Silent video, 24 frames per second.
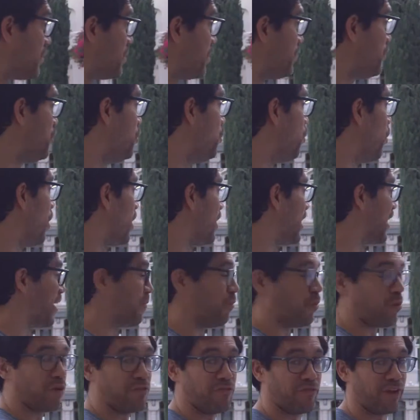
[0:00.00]
of you want like
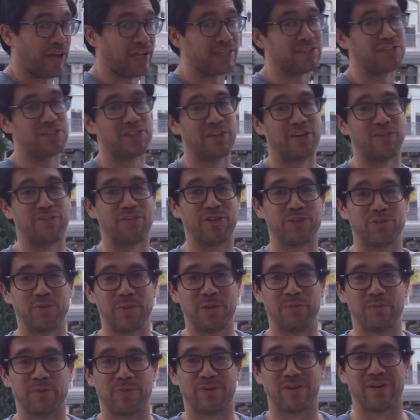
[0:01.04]
more advanced stuff because
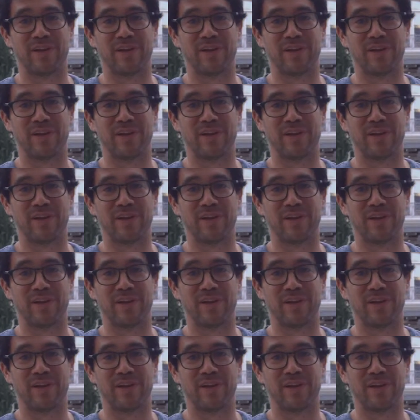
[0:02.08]
people are